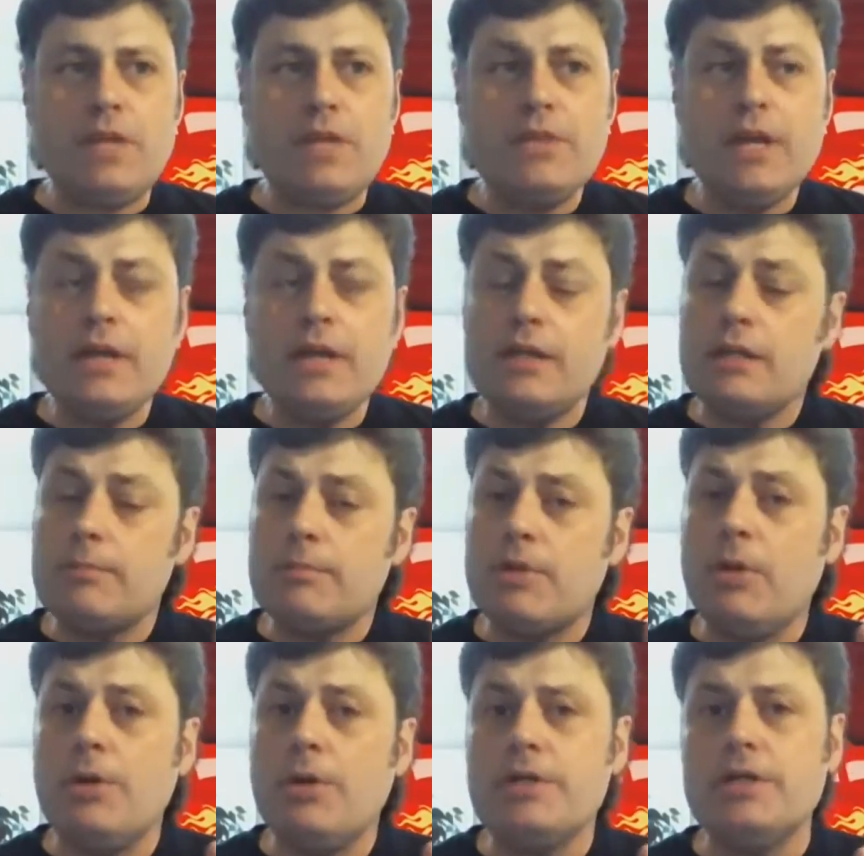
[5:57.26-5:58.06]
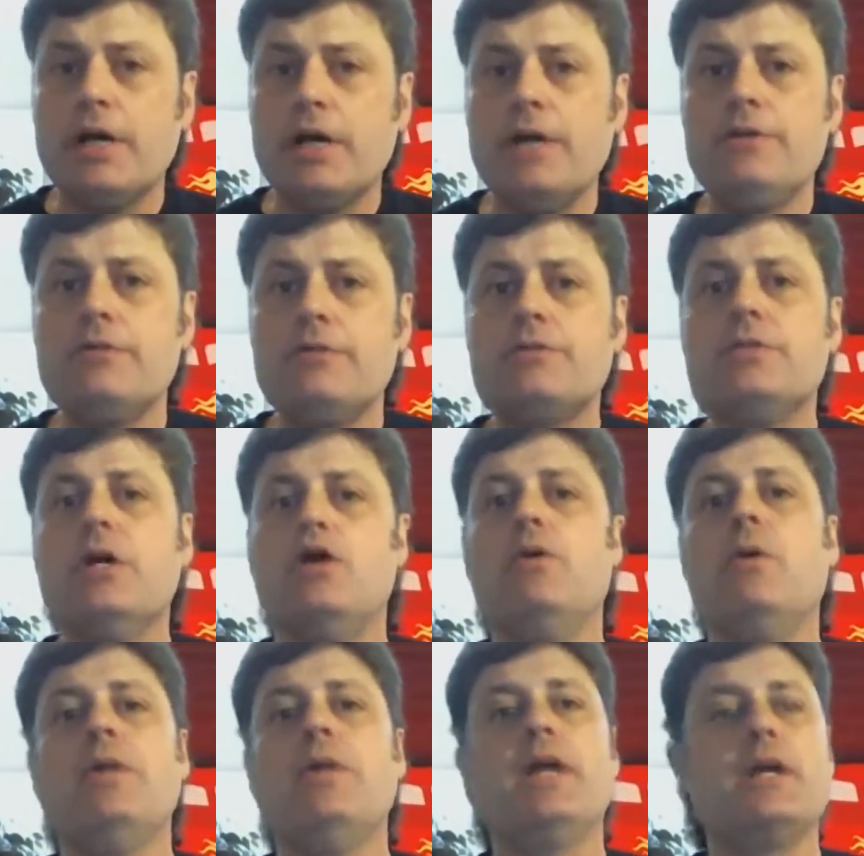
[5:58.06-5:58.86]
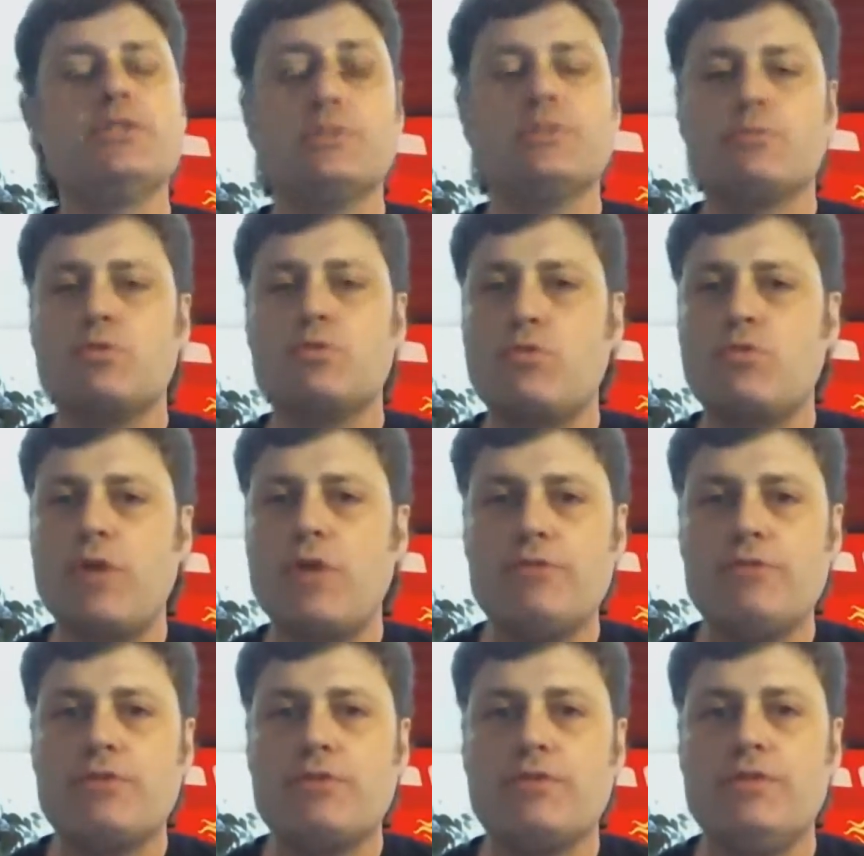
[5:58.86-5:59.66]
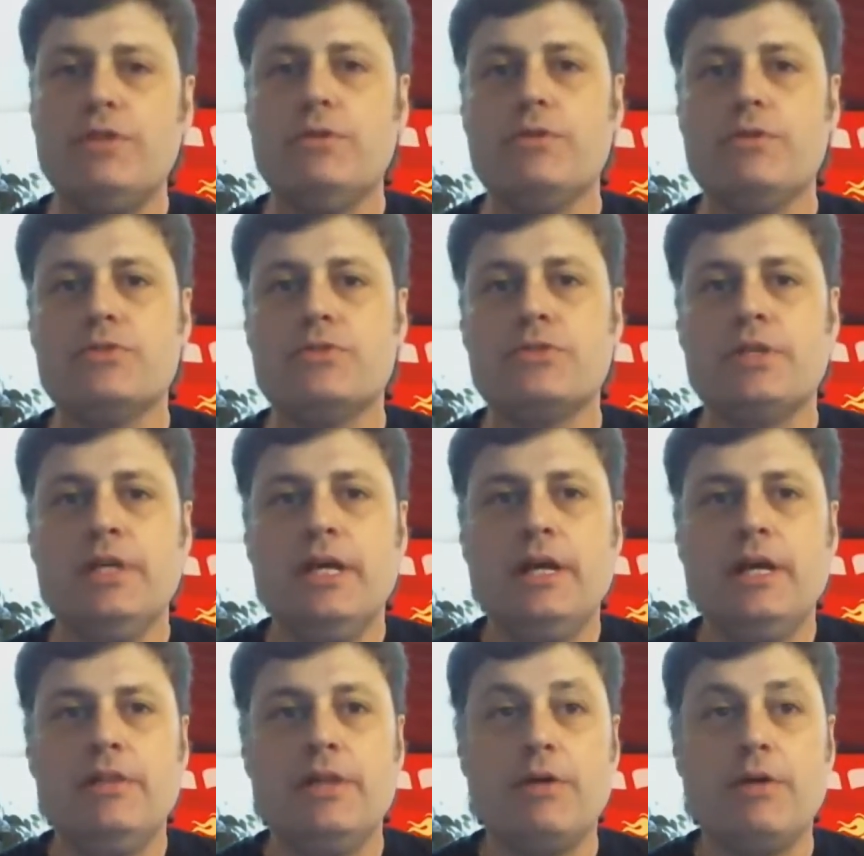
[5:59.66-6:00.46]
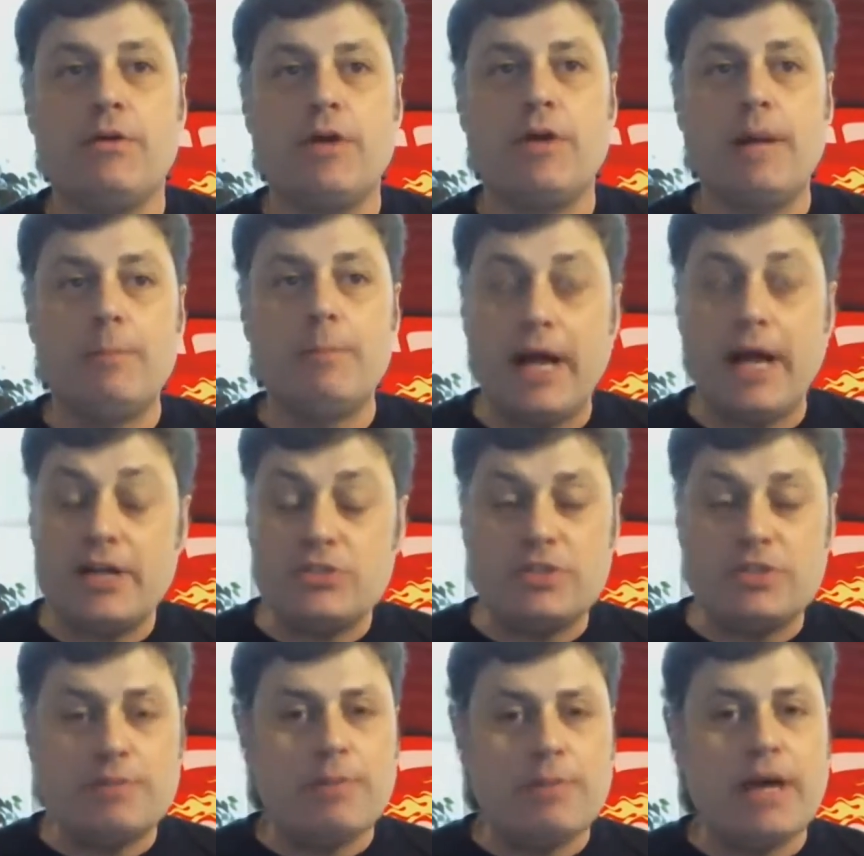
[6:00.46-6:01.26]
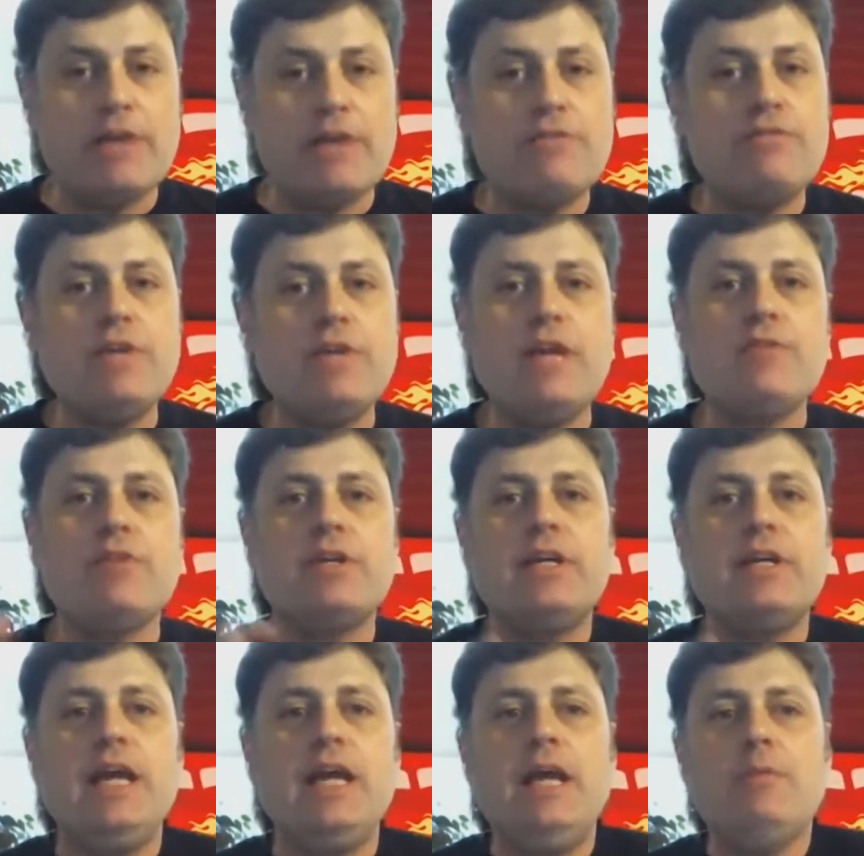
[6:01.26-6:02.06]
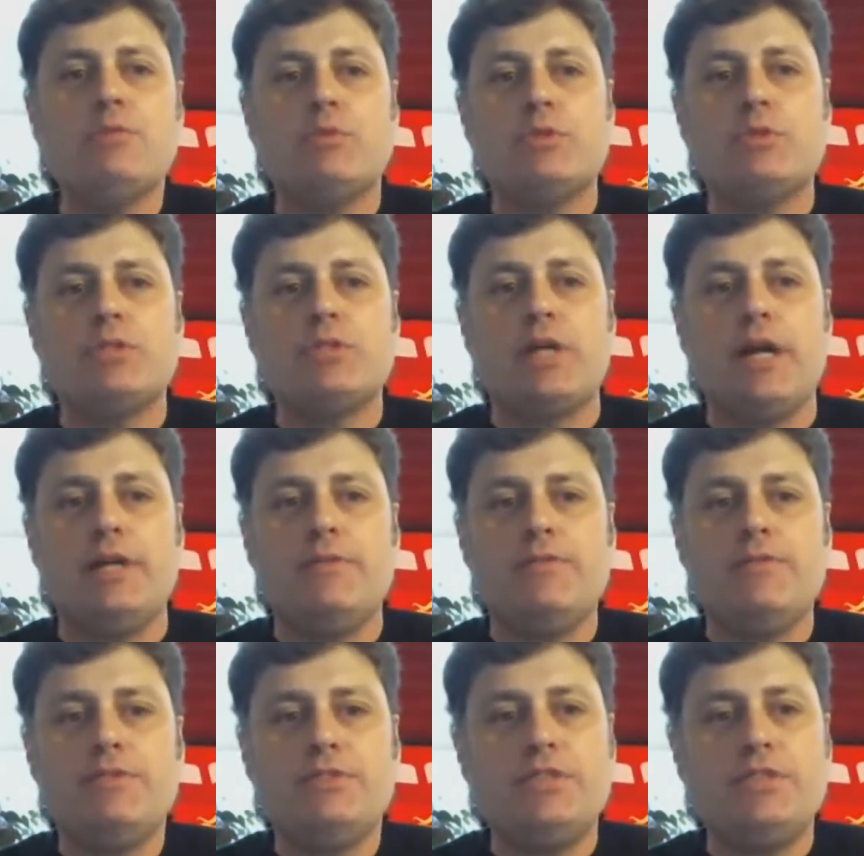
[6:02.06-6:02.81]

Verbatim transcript: they ended up going to Undertow. and They mm-hmm. got some great reviews. They were actually my favorite games, which I had